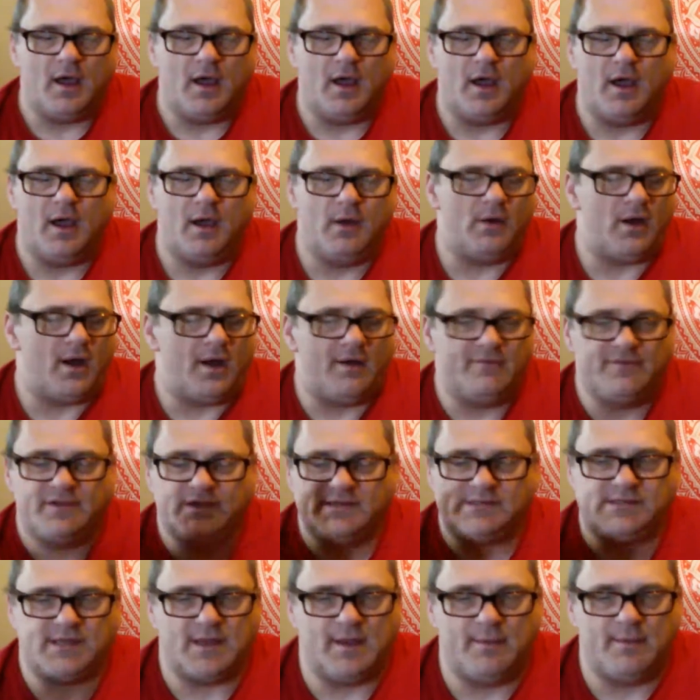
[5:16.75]

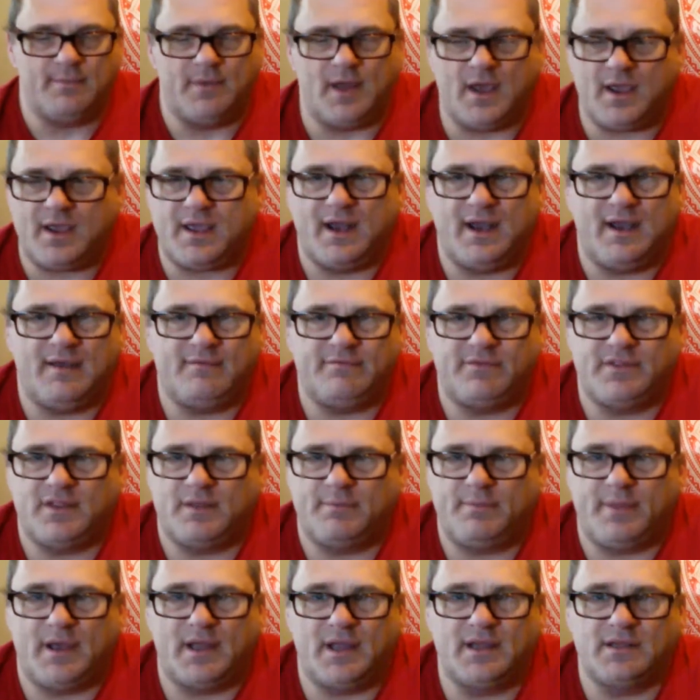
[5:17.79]
obviously, I'm not going to have
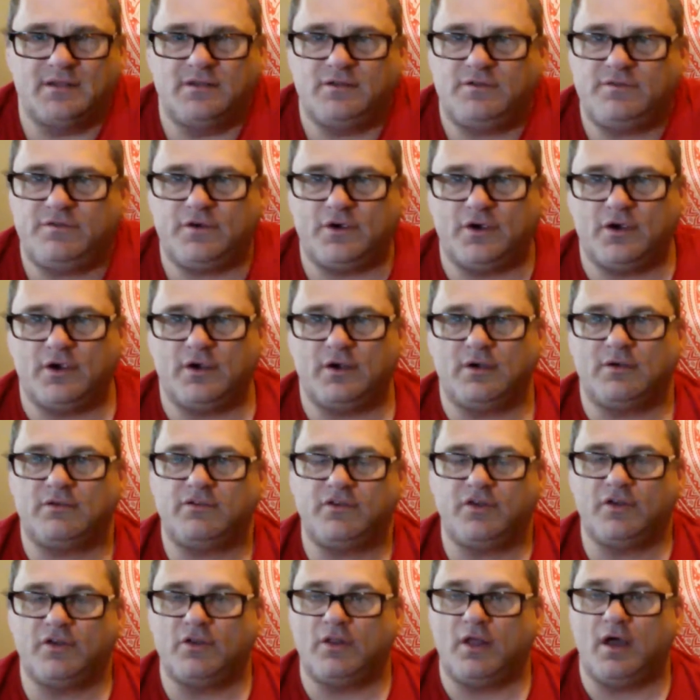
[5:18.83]
the buttons for
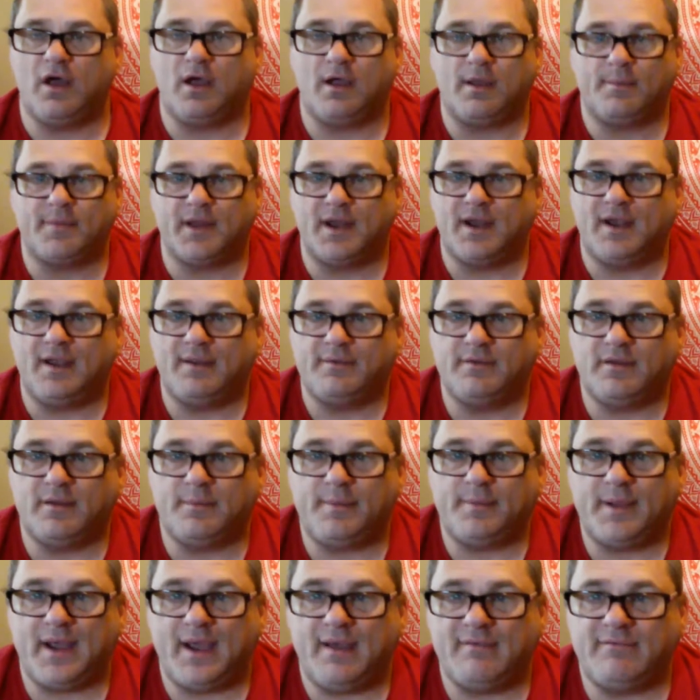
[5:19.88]
too long. I'm going to end
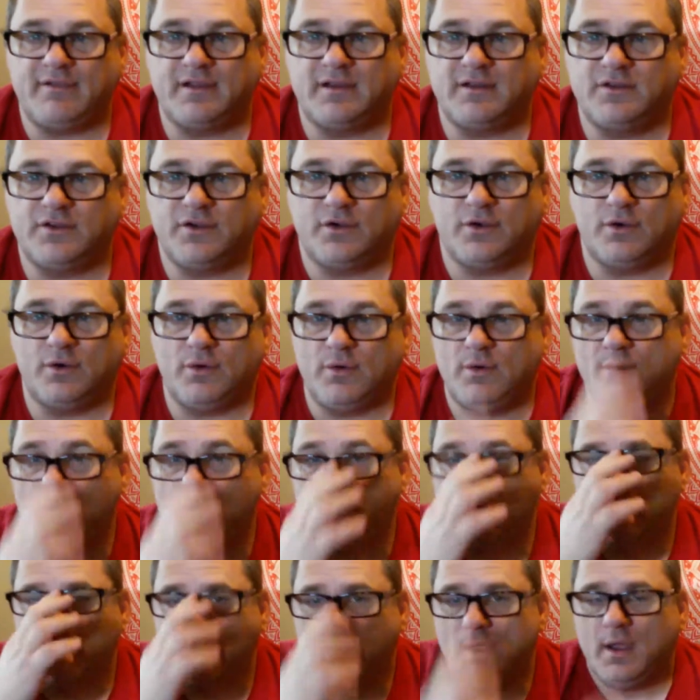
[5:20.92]
up having to
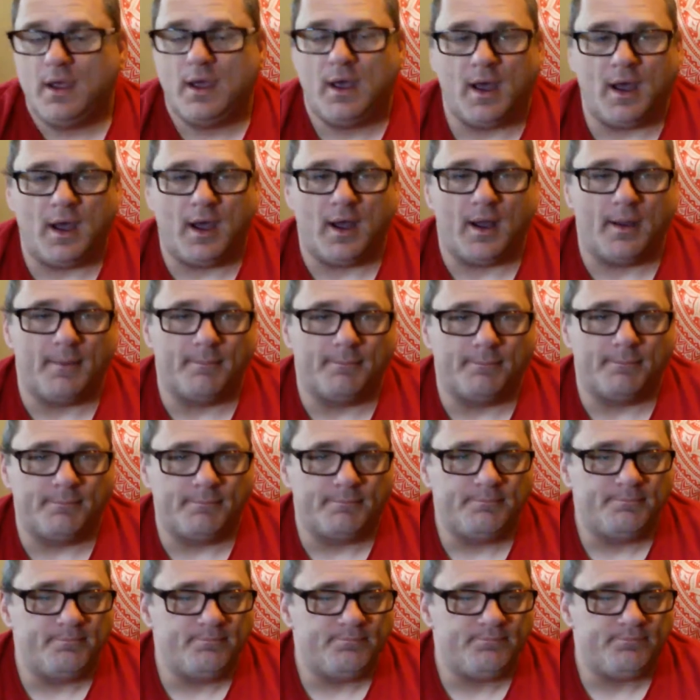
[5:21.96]
um,
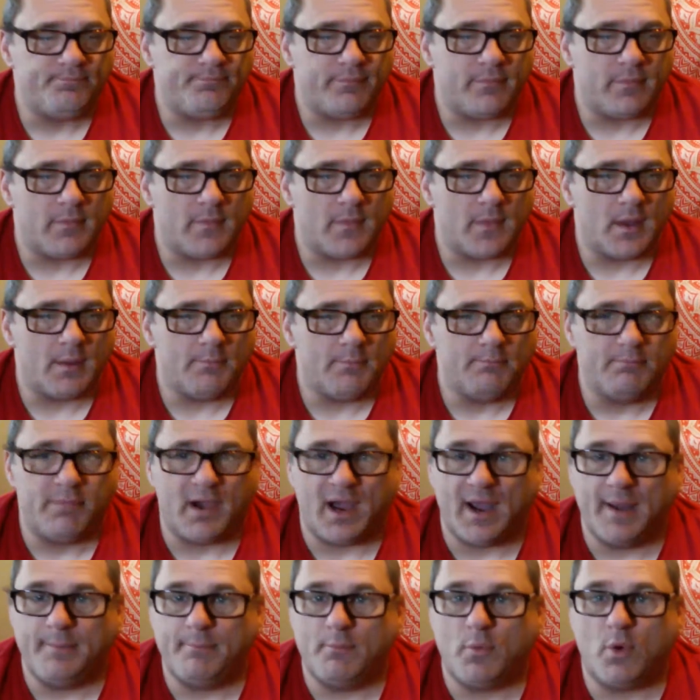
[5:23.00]

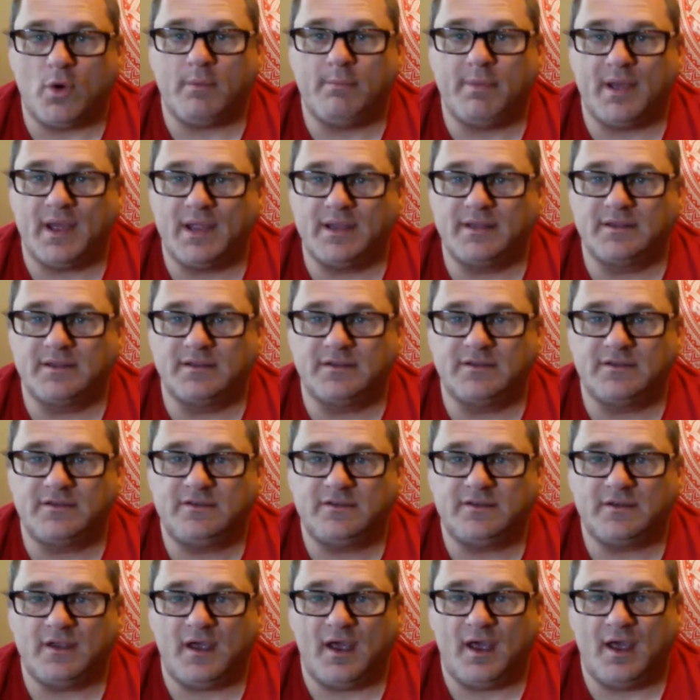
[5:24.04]
buy more
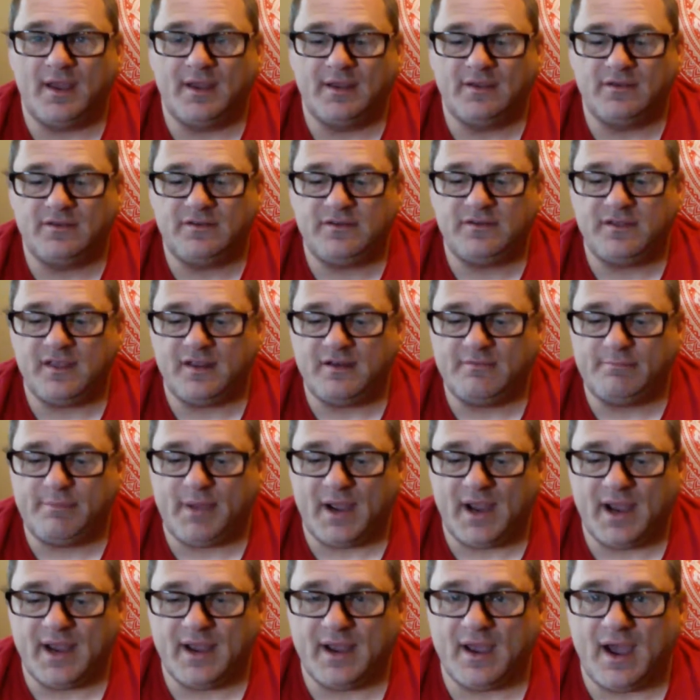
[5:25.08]
buttons. Instead of
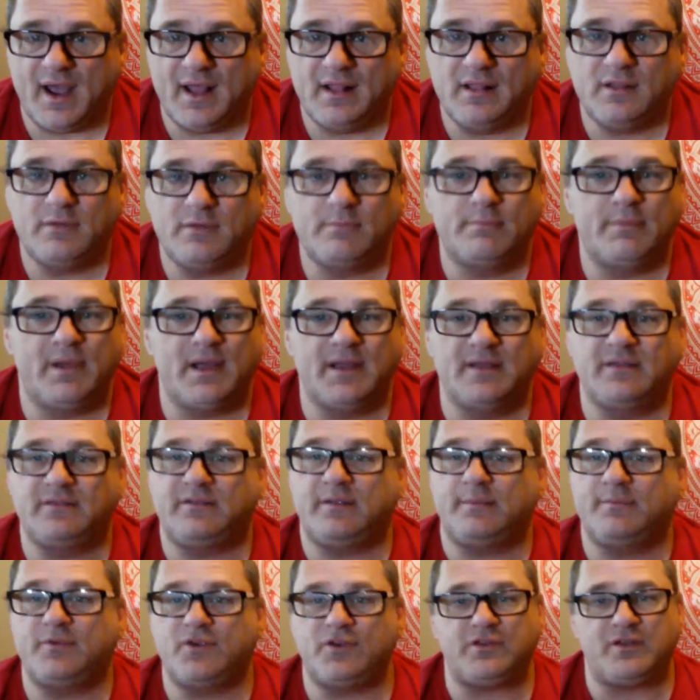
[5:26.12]
buying iLoom buttons,
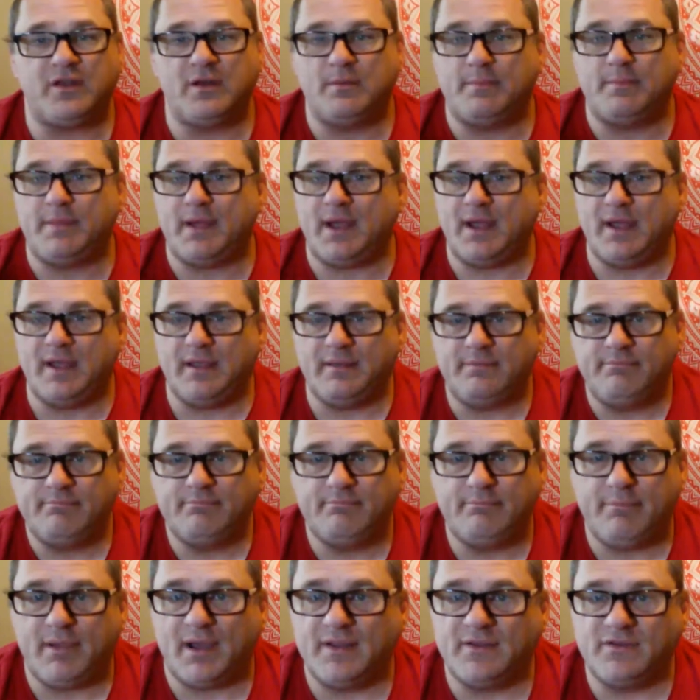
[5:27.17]
I'm just going to buy
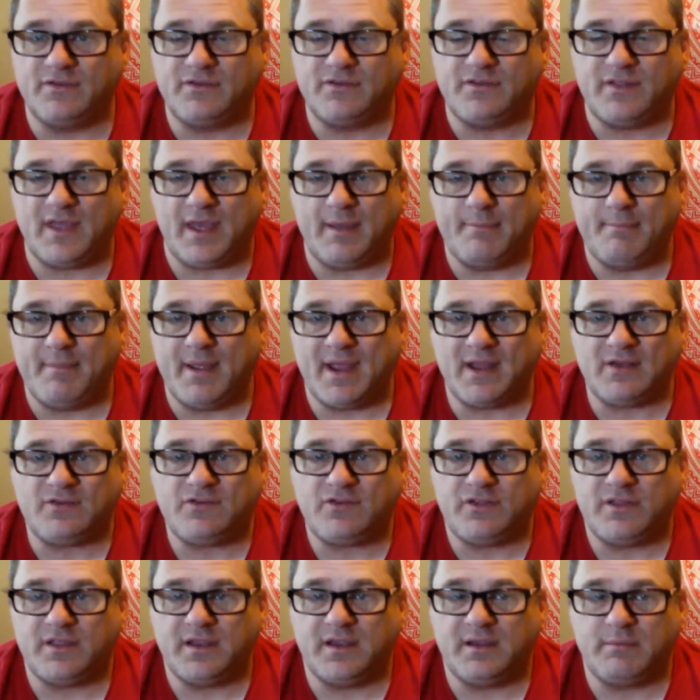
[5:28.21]
buttons that
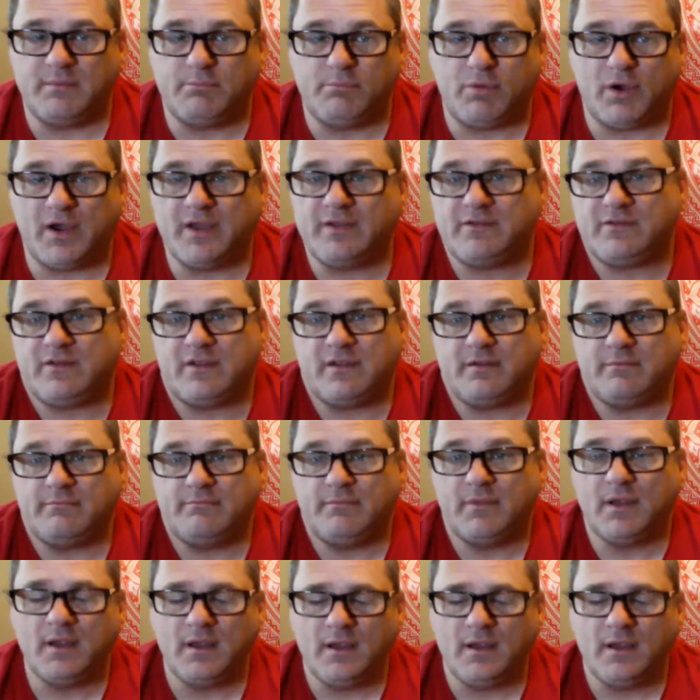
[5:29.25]
match the bracelet.